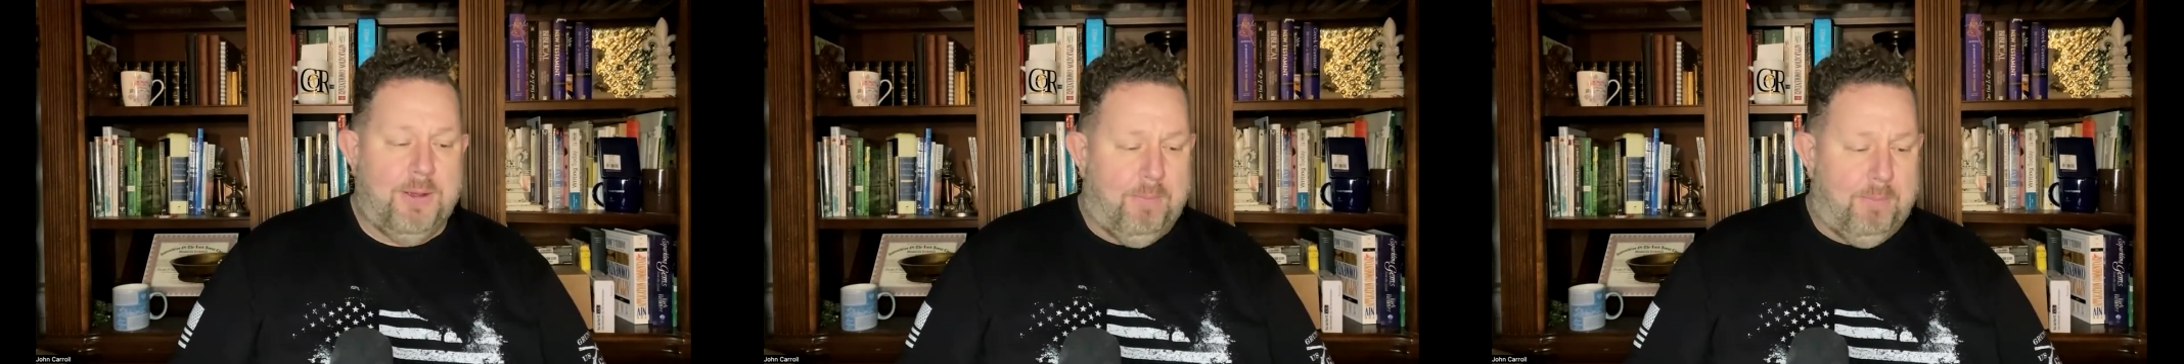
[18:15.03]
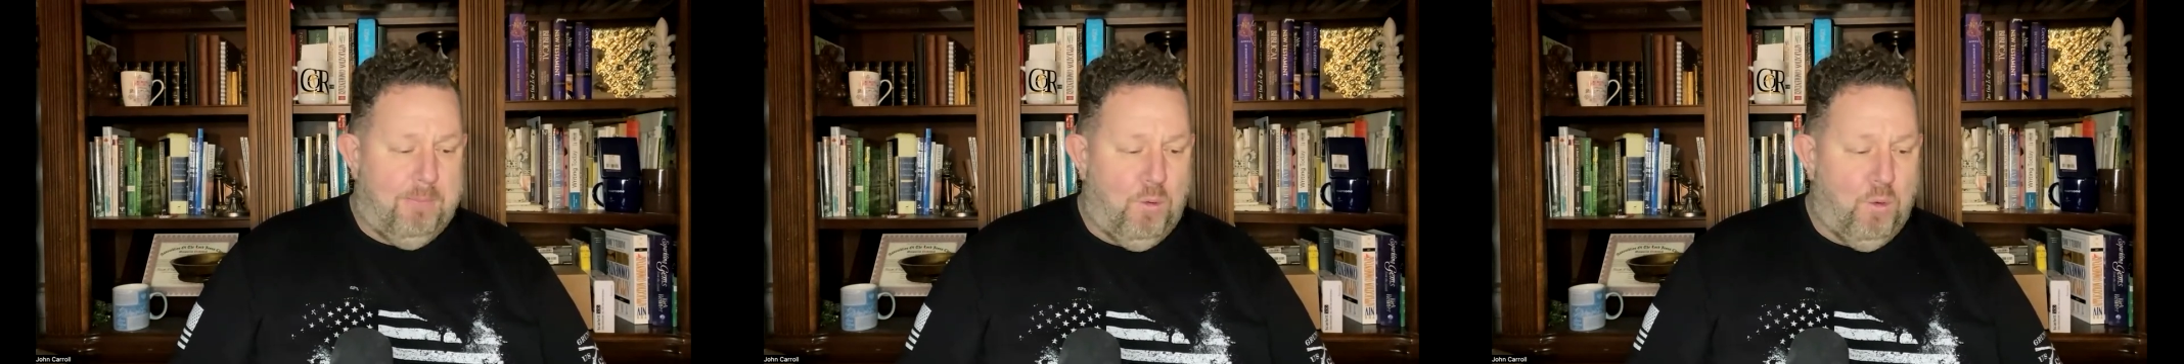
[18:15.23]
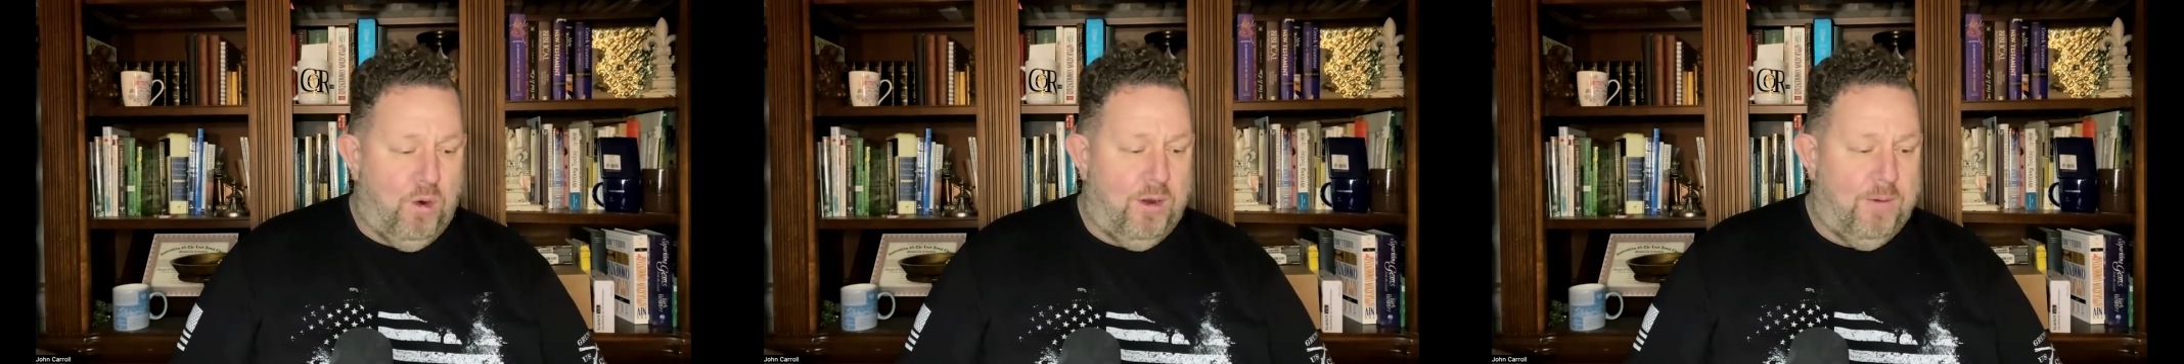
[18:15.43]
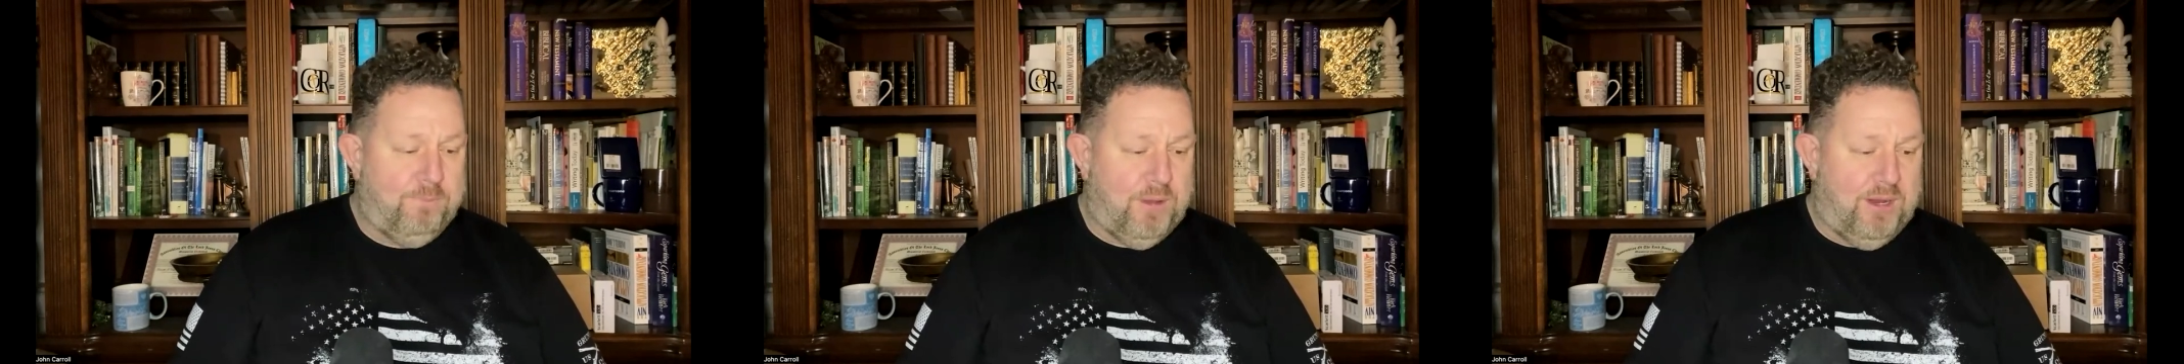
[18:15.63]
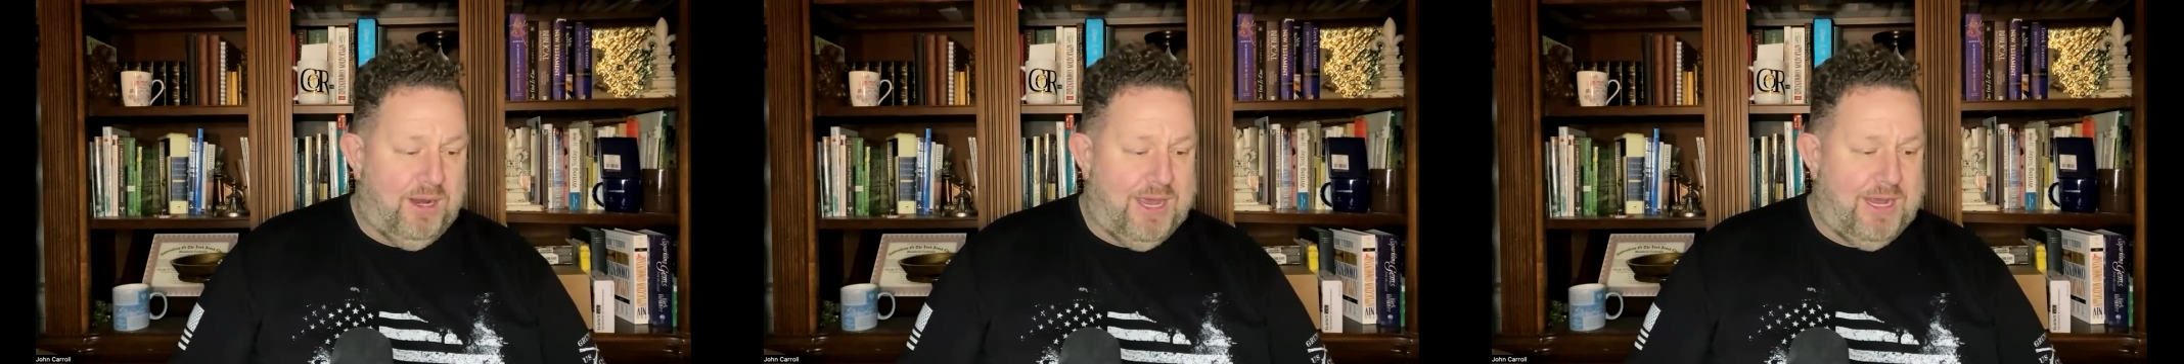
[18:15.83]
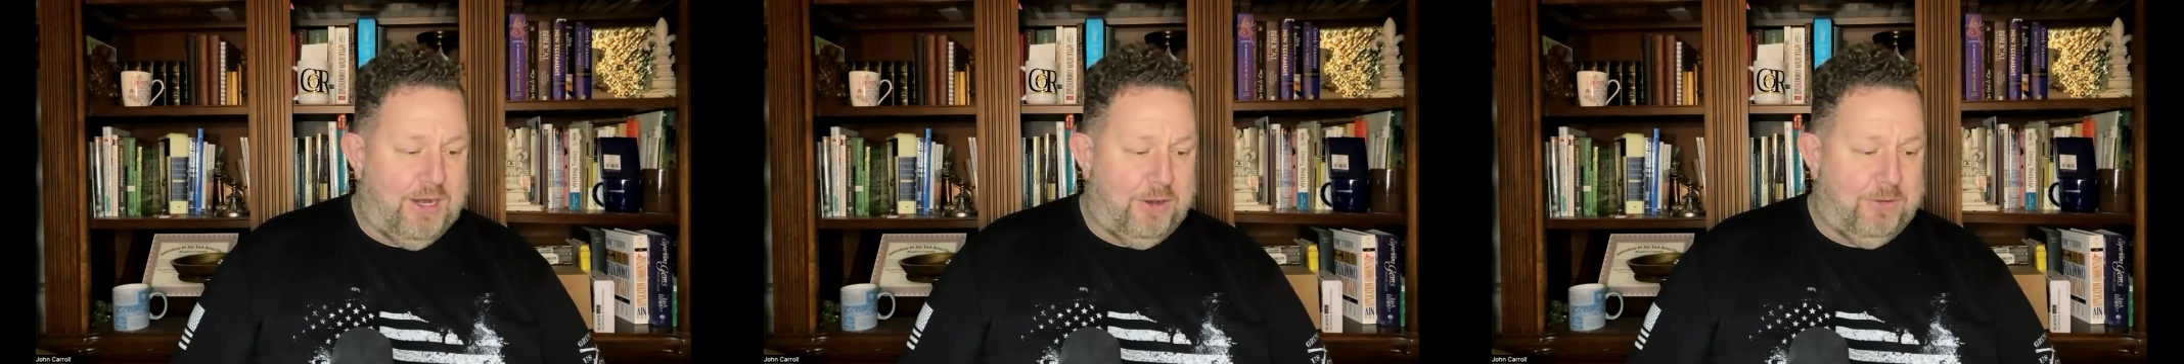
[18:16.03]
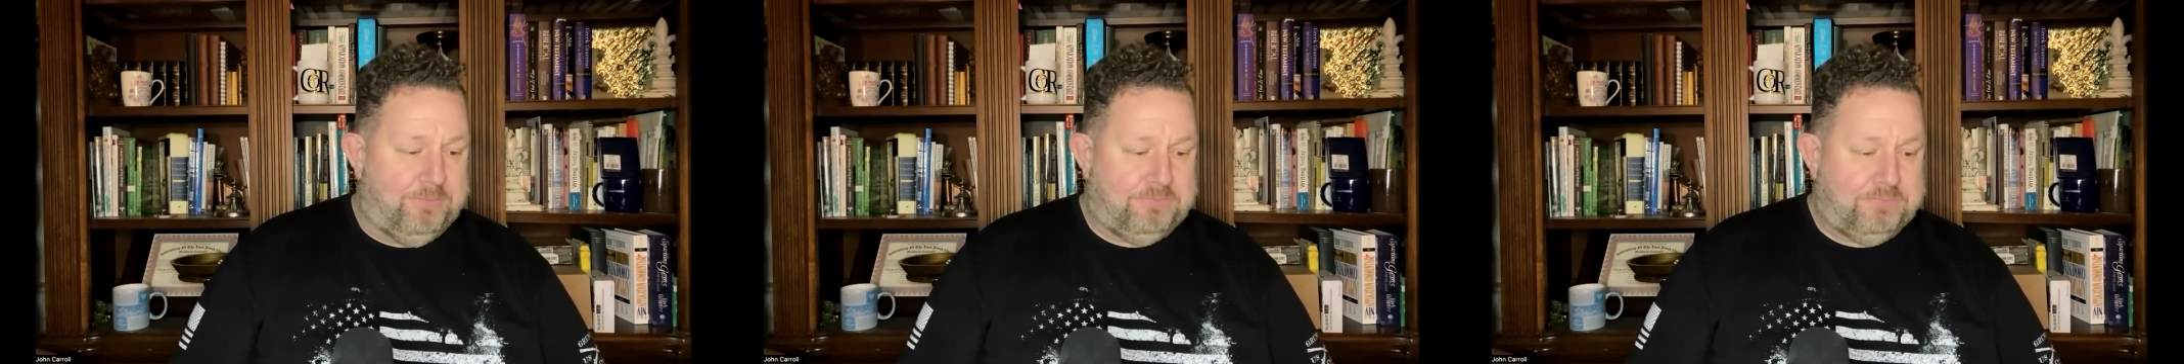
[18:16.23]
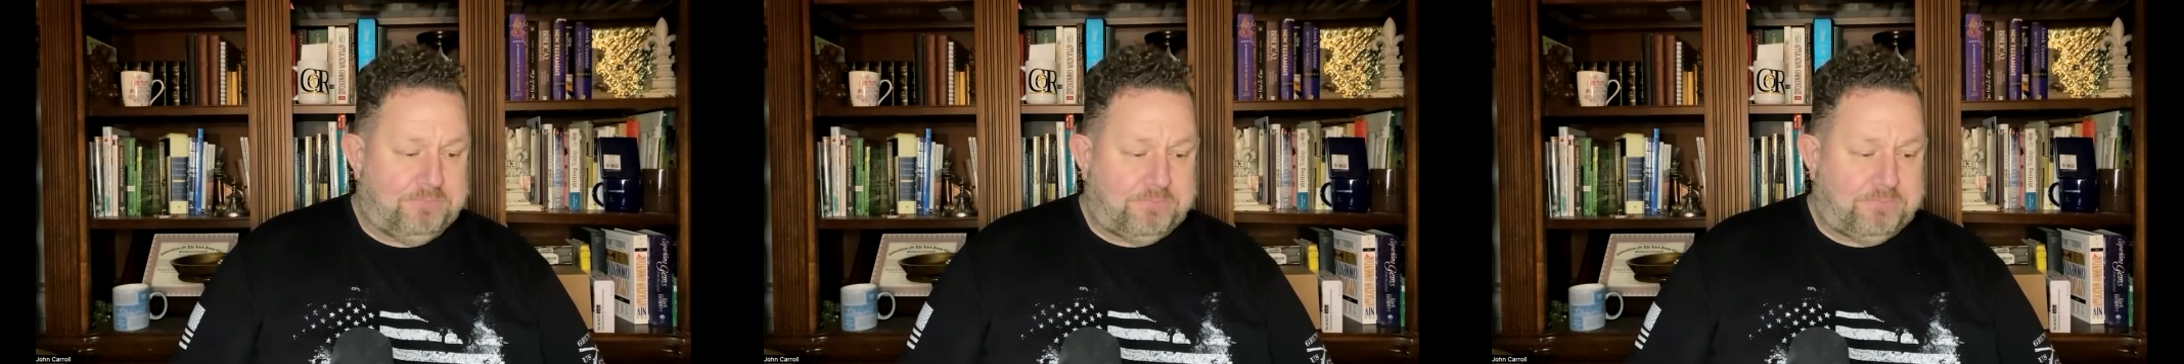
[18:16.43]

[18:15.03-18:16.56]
more later.